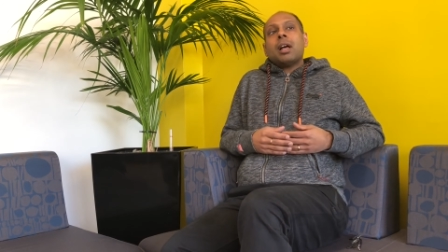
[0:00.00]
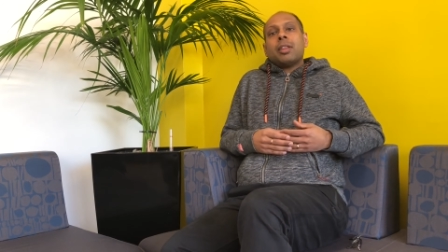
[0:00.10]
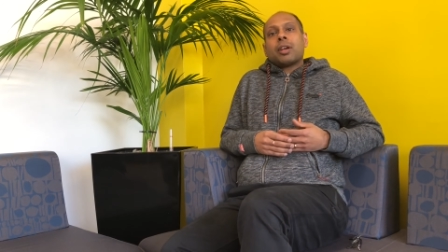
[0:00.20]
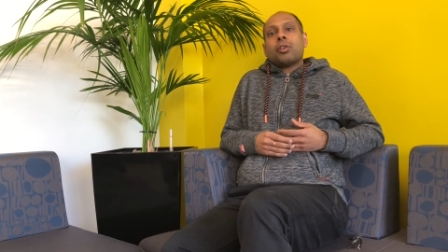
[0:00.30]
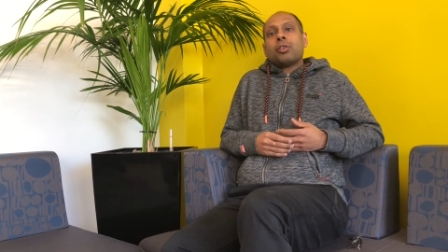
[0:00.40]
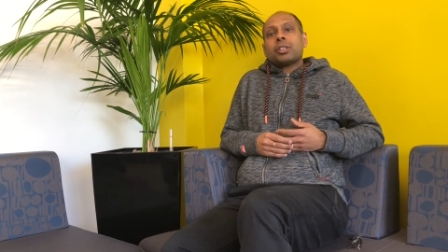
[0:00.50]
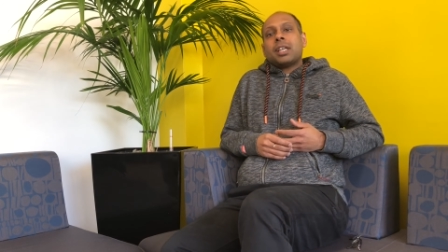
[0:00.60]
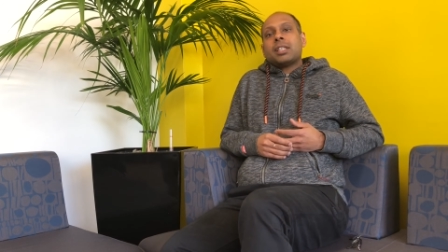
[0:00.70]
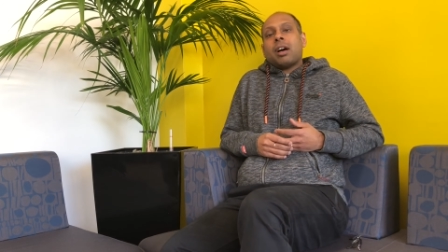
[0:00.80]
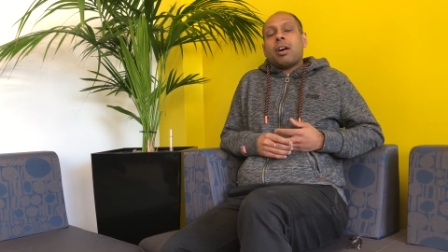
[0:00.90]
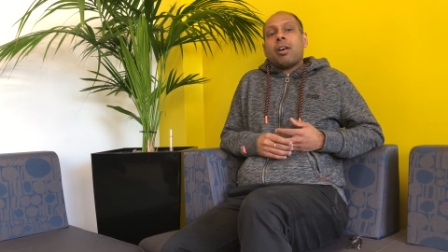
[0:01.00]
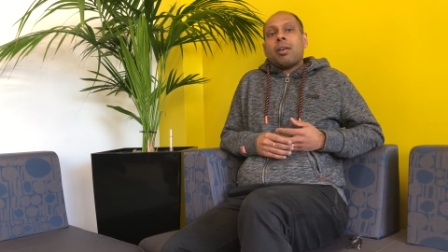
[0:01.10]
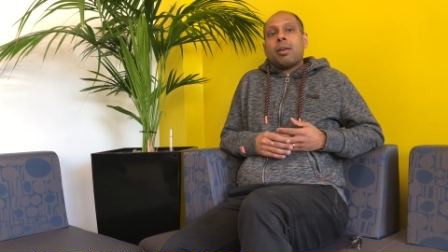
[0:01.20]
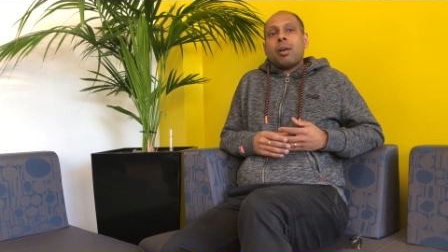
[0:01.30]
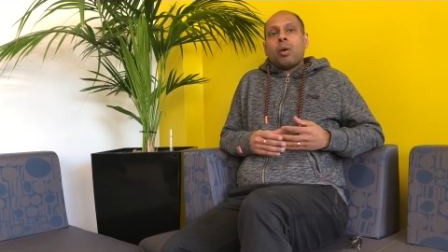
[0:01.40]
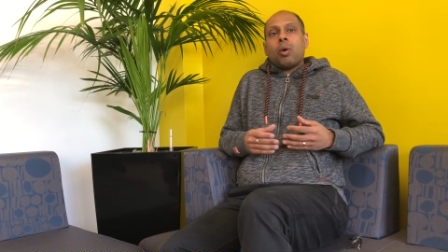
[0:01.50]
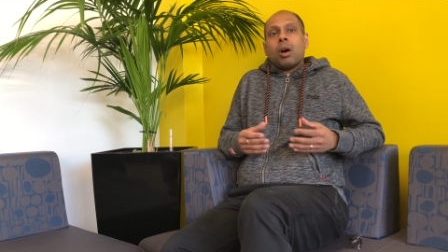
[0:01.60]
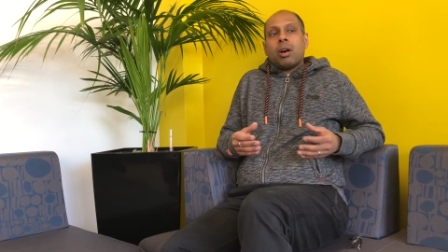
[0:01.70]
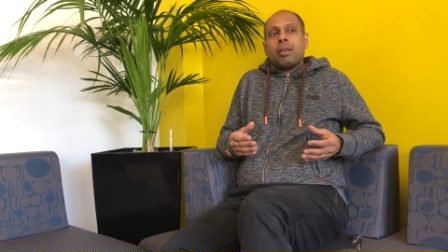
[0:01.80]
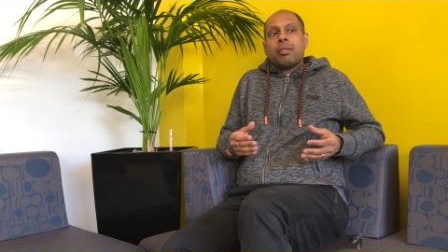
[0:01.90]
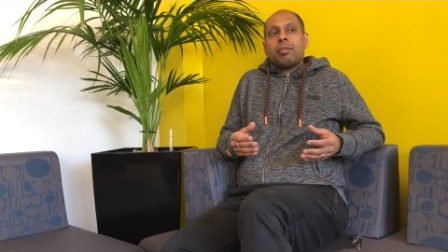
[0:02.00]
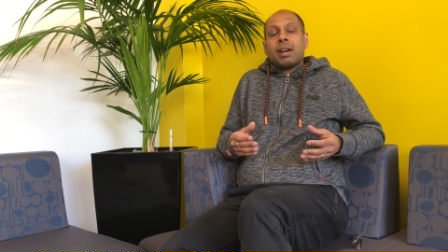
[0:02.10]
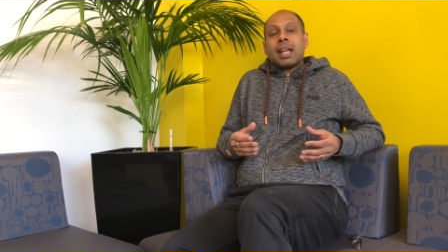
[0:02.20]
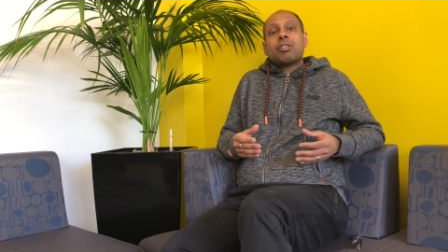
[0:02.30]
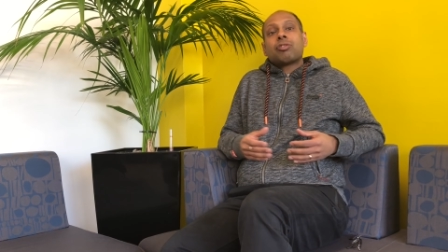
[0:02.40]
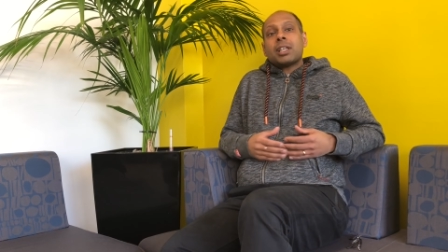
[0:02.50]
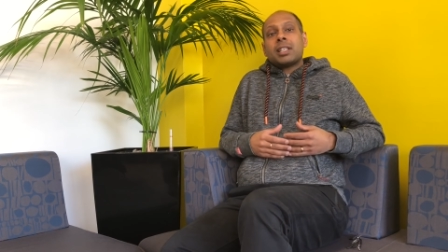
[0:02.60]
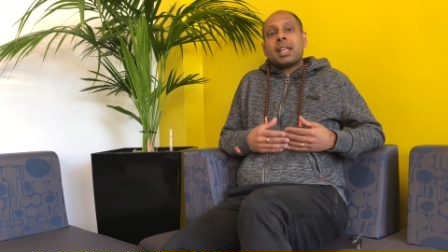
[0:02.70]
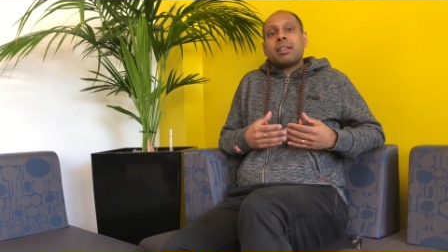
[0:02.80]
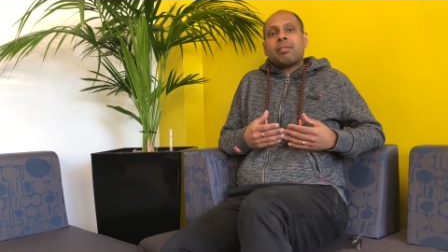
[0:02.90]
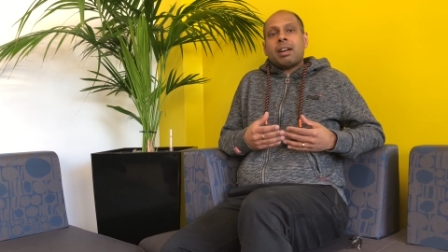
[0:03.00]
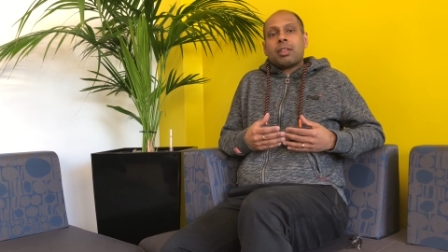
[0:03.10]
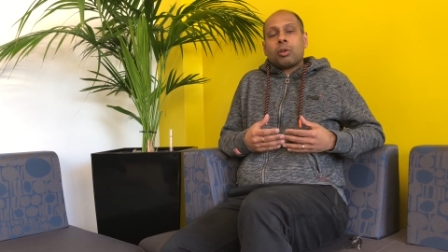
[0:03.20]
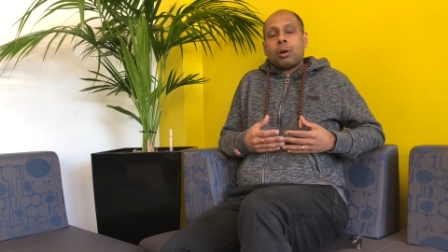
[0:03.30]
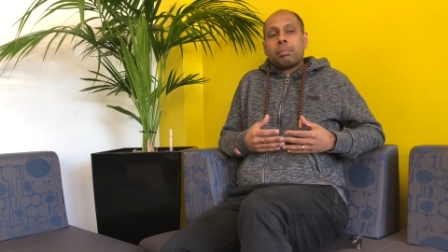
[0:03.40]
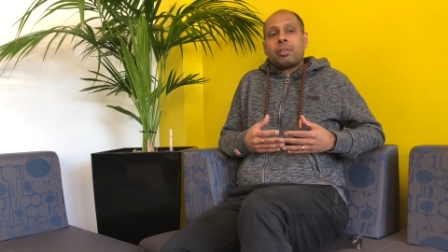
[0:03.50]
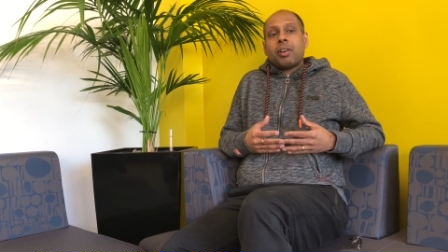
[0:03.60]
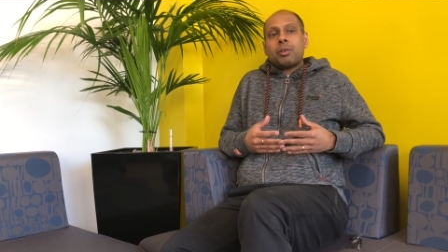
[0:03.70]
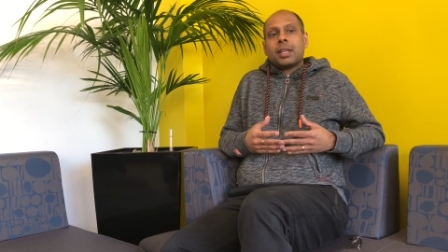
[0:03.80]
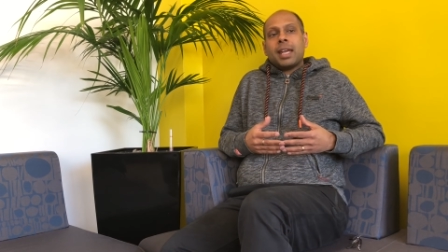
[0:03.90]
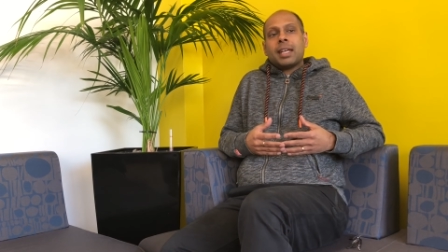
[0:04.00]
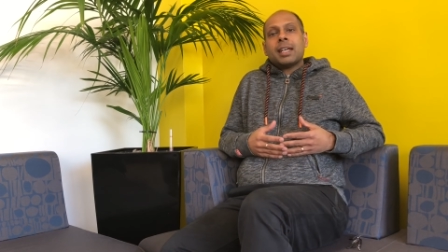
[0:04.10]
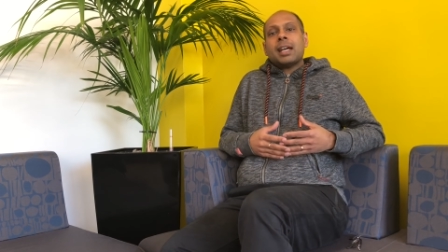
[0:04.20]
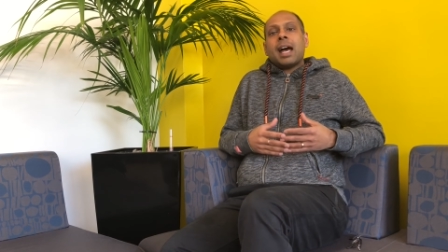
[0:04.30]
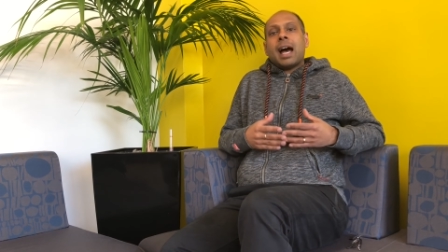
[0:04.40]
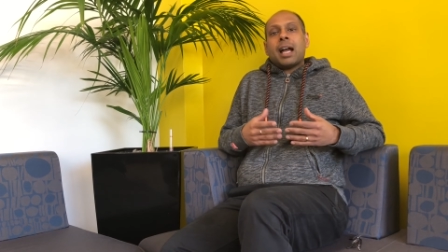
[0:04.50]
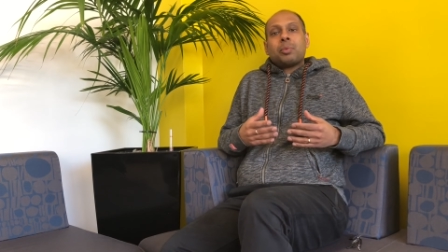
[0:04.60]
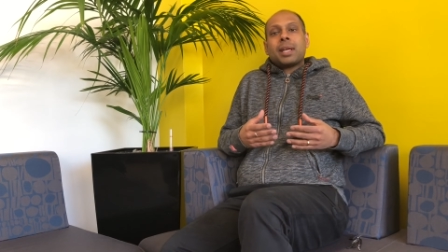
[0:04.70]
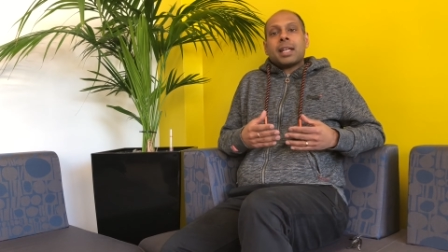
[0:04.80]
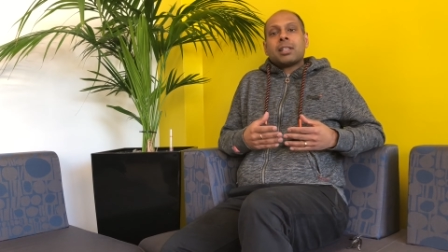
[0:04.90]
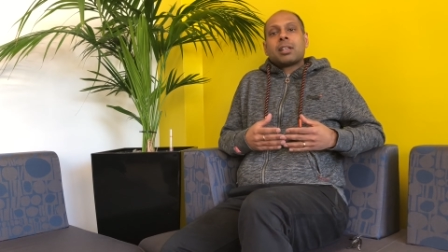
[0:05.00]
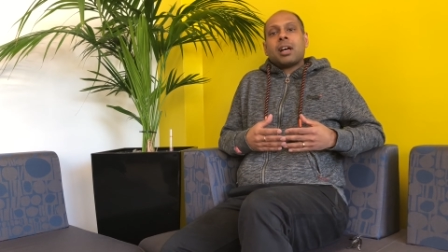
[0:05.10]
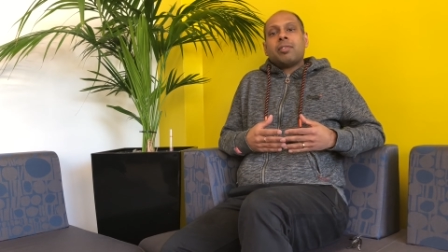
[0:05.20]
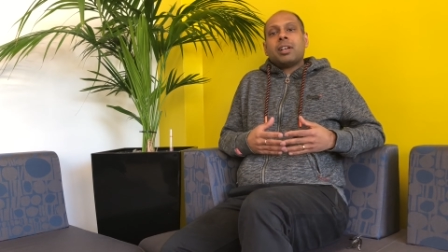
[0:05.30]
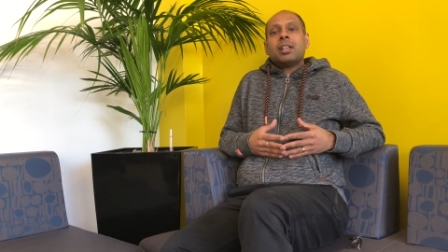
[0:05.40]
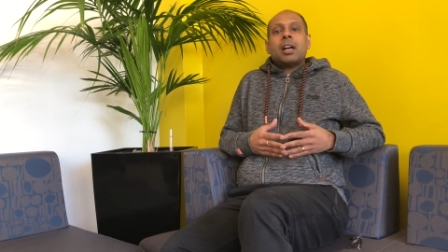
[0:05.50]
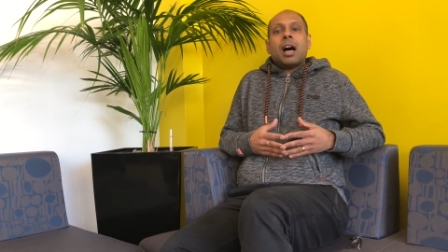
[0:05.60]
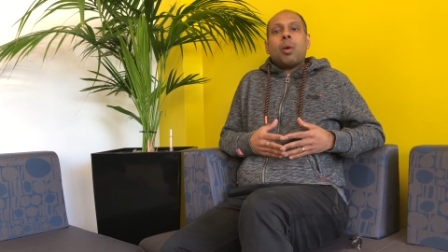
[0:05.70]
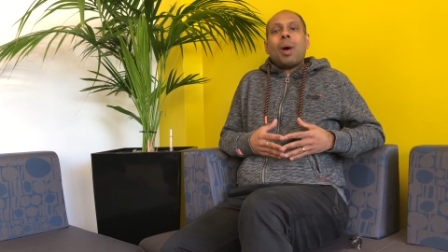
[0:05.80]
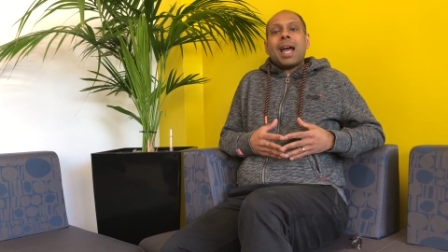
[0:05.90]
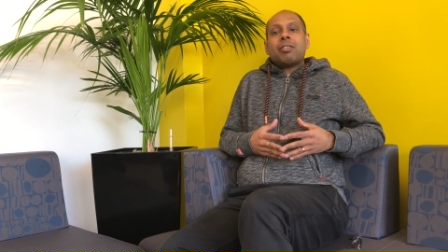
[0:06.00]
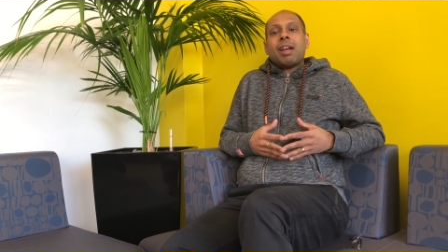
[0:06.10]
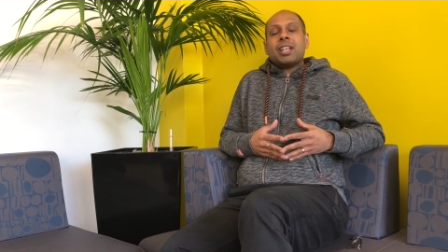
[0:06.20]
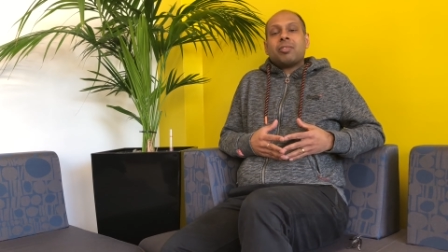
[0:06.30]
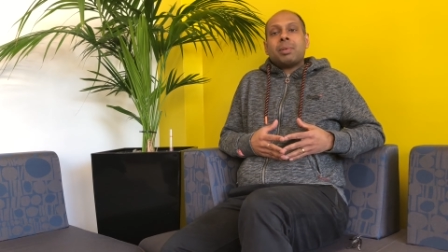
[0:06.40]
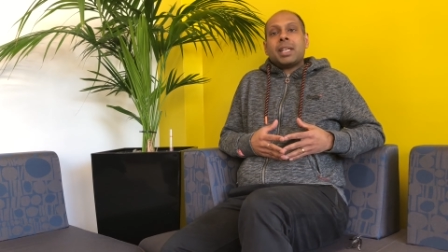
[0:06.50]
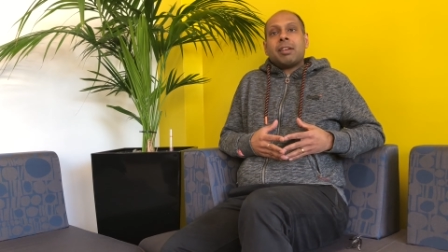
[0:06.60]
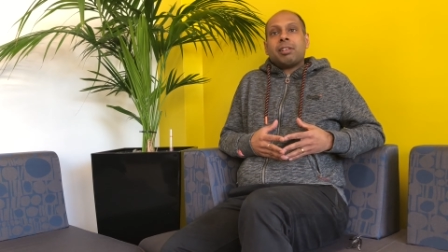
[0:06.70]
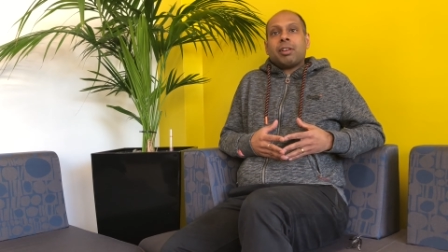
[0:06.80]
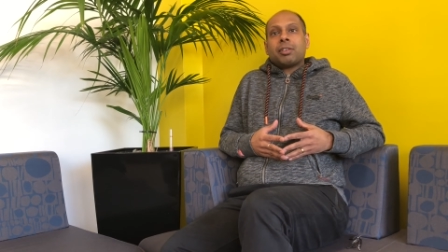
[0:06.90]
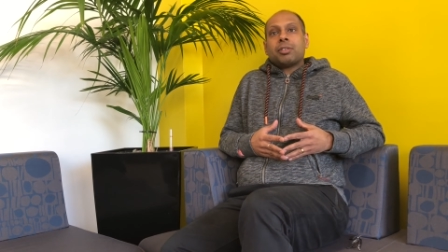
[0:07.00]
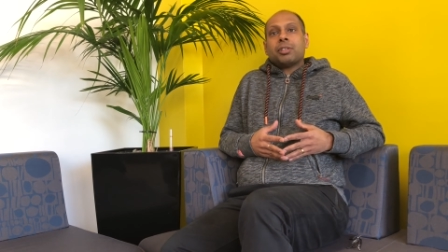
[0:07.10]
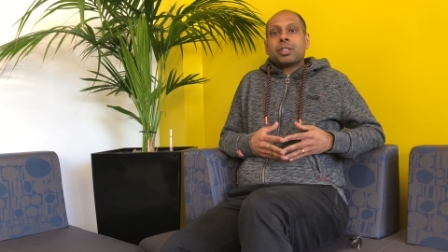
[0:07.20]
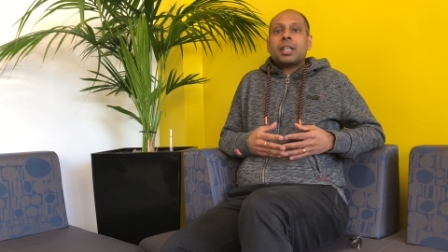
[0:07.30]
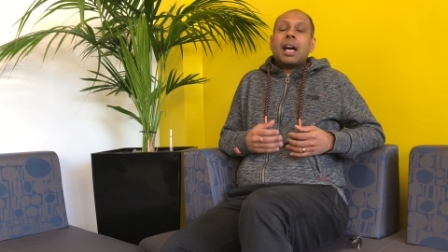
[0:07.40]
The courses are very interesting, very thought-provoking, and we get to cover a wide range of material on the course.